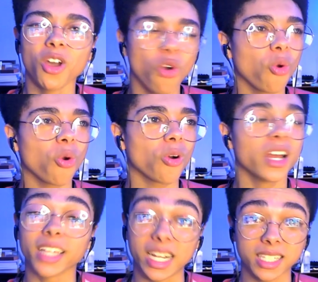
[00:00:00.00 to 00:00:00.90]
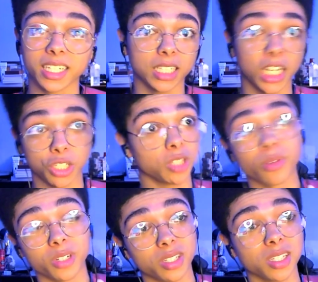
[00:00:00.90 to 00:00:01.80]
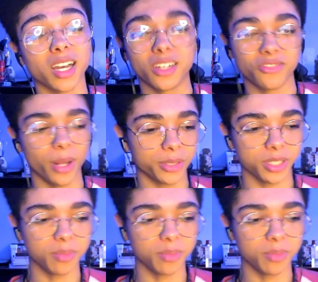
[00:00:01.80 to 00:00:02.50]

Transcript: or that's like a slippery slide fallacy.